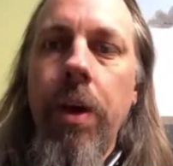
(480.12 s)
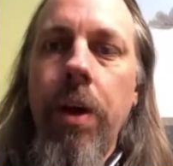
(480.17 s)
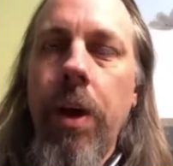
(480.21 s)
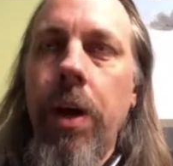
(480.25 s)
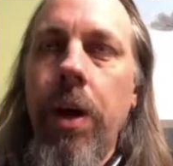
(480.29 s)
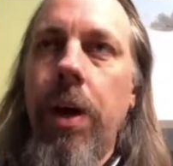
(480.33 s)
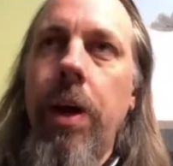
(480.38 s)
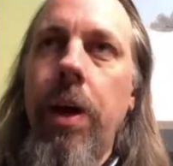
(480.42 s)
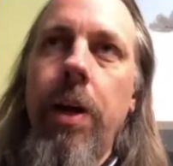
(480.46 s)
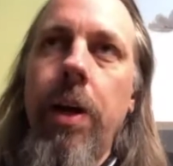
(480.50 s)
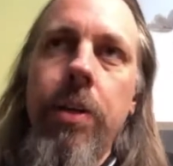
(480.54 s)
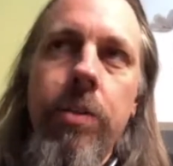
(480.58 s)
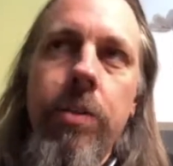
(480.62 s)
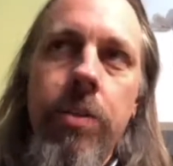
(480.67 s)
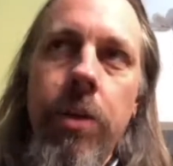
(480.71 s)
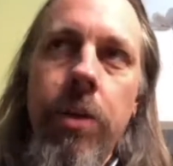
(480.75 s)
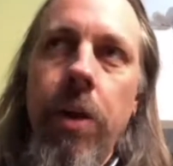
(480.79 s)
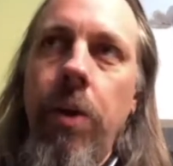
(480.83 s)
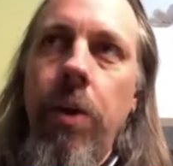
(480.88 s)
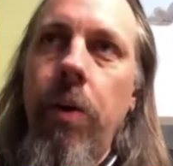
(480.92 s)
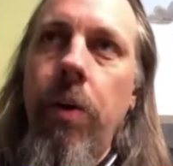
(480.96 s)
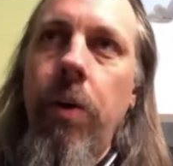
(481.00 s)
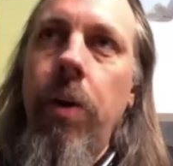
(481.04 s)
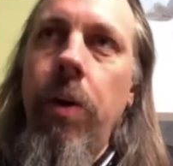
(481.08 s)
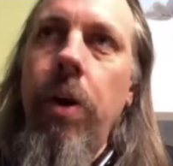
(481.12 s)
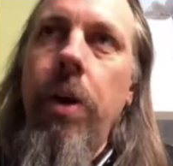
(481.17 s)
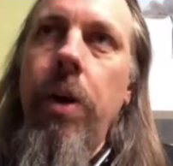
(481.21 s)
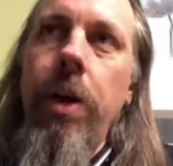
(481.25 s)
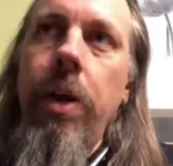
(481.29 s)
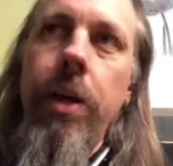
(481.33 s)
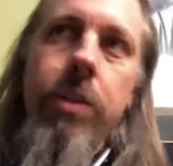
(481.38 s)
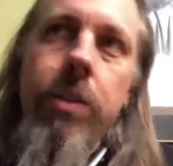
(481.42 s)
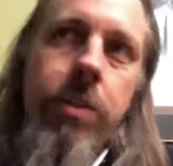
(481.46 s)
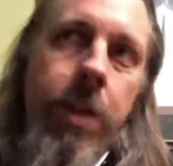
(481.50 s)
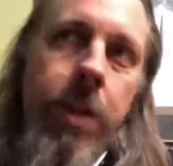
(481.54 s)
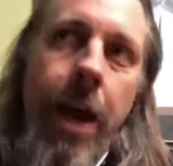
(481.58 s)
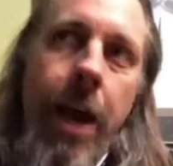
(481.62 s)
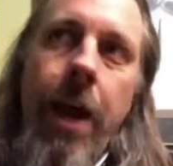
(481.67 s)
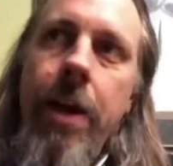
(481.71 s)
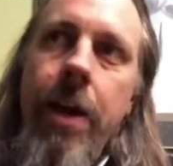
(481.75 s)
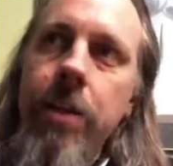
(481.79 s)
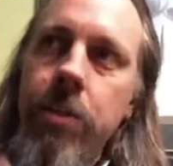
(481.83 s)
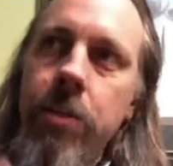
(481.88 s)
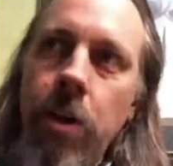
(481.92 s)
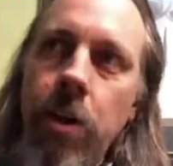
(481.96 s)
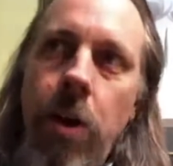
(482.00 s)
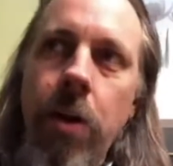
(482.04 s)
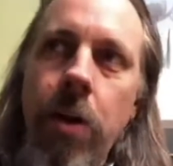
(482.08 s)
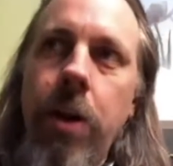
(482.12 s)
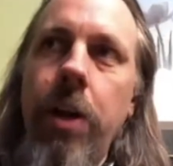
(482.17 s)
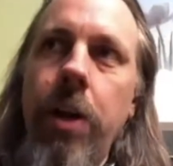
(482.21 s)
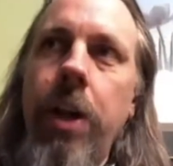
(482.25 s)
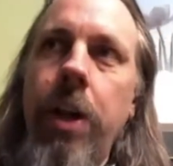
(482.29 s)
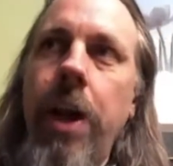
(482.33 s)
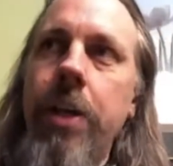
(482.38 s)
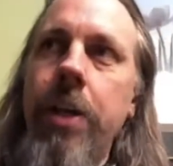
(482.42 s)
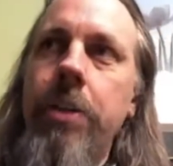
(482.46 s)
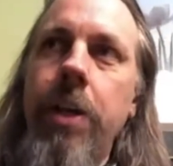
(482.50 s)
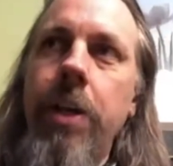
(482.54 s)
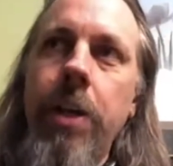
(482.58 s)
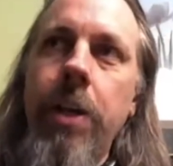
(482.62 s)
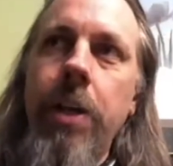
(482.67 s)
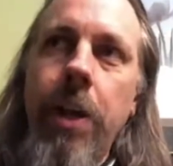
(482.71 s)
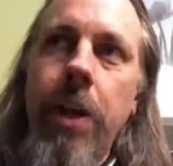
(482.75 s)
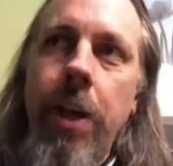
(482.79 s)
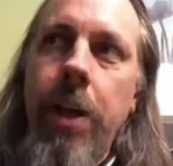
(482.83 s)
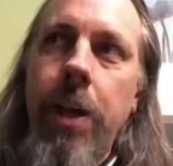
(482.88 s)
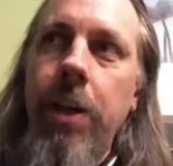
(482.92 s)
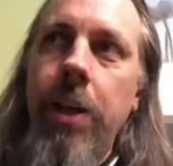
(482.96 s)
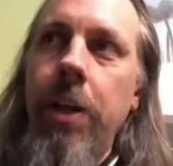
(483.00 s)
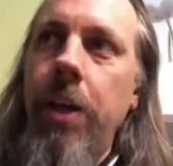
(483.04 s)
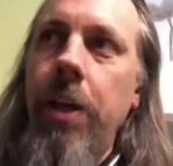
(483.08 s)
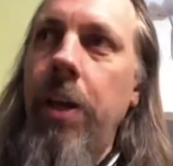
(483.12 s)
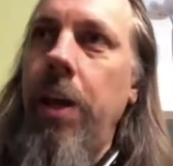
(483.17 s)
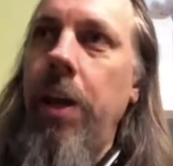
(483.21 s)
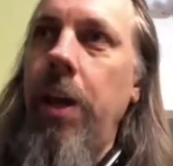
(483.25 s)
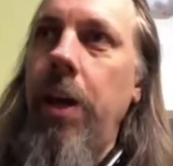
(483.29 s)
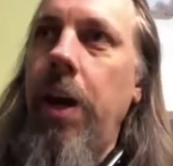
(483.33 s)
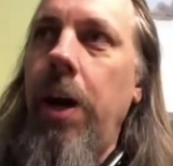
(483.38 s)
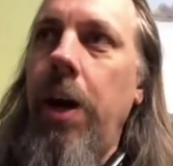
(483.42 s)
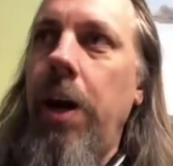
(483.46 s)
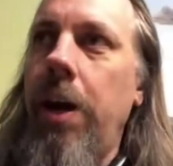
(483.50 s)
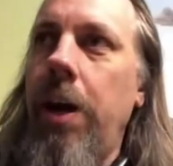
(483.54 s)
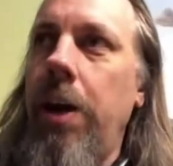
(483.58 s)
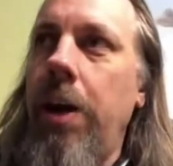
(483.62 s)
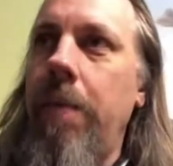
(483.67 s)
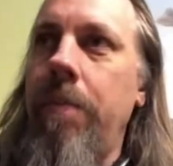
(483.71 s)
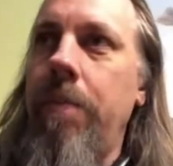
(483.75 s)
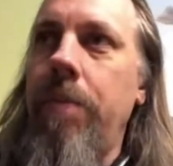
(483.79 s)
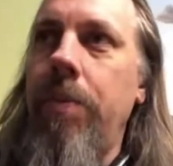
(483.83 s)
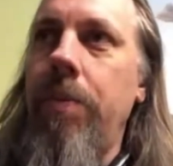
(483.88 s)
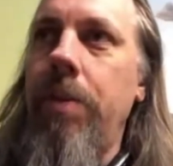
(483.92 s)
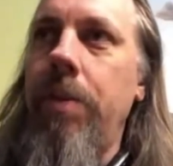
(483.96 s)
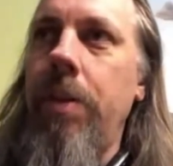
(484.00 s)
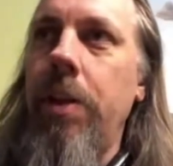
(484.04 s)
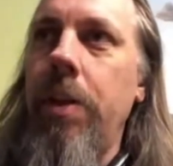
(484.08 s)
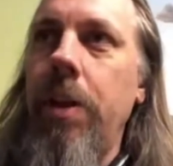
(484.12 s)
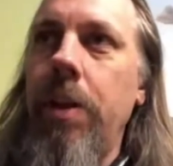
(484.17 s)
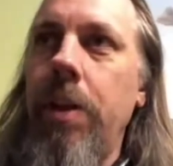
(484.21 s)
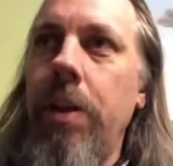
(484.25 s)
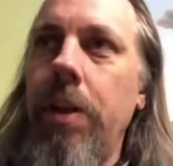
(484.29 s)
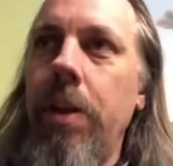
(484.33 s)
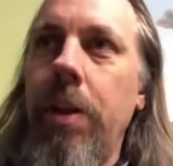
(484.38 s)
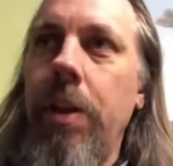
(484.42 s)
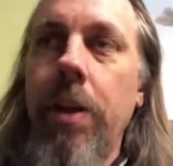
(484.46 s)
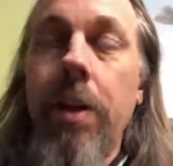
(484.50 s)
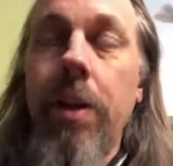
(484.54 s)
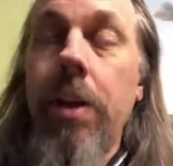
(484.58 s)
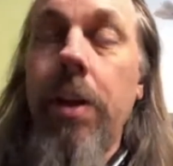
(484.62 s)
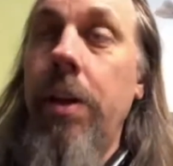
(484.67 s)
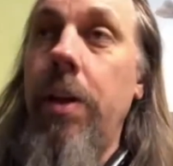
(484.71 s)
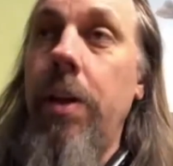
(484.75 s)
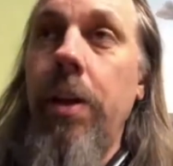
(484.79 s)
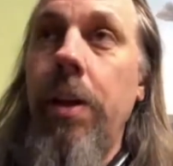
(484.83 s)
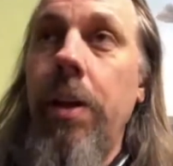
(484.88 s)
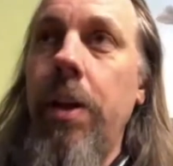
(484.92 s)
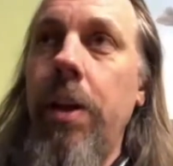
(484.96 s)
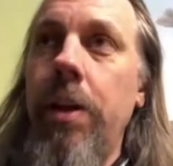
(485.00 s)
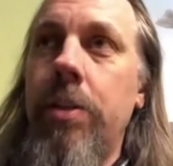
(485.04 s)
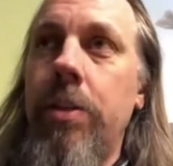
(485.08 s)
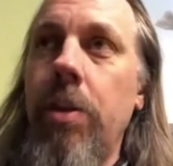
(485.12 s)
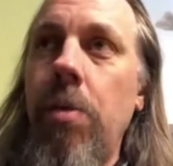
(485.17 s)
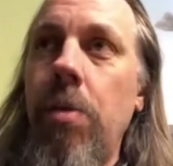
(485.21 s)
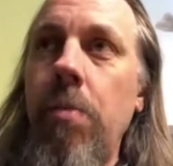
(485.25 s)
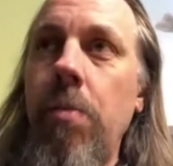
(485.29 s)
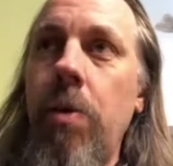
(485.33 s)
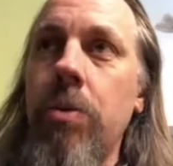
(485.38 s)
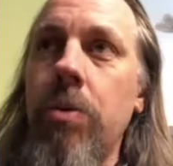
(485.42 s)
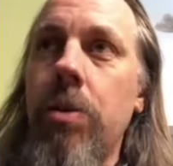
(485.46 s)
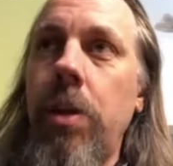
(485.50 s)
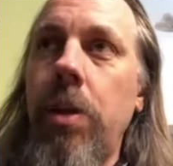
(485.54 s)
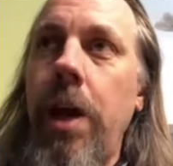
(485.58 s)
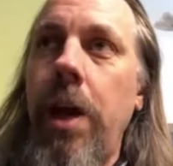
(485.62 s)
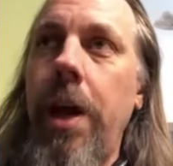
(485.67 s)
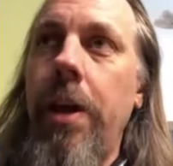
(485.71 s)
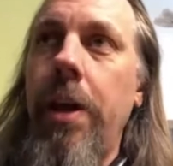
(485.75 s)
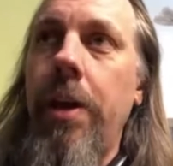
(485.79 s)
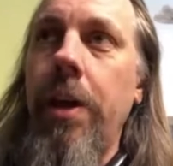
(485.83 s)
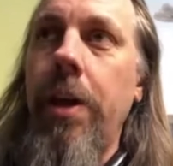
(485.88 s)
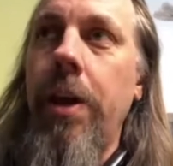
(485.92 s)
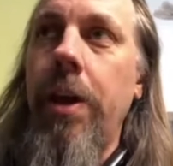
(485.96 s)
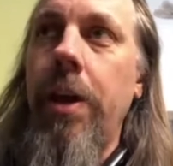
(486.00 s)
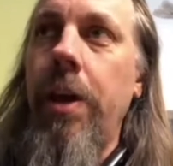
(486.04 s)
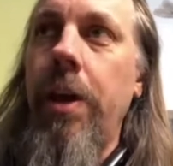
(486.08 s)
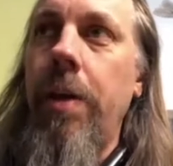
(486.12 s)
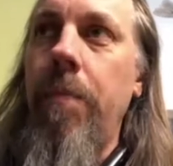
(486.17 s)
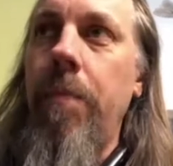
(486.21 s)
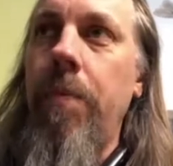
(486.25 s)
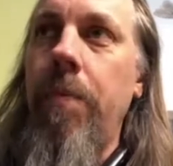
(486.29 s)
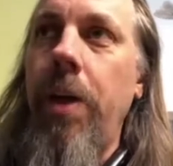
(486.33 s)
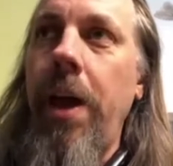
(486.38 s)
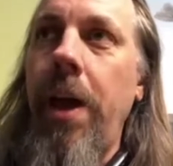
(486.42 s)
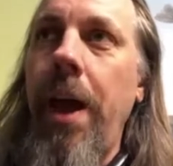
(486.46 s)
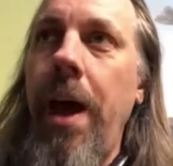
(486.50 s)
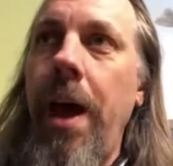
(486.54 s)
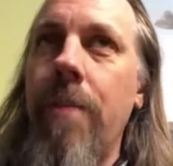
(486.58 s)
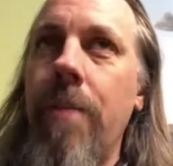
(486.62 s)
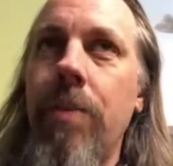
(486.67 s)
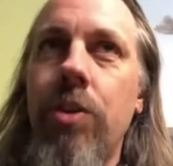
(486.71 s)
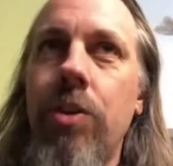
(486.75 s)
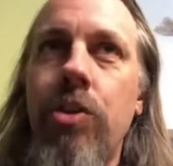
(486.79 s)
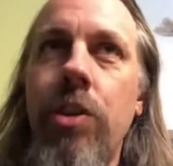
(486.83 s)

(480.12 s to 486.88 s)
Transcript: Uh, so it's yeah, it's all connected, and uh, it's almost like um, they have a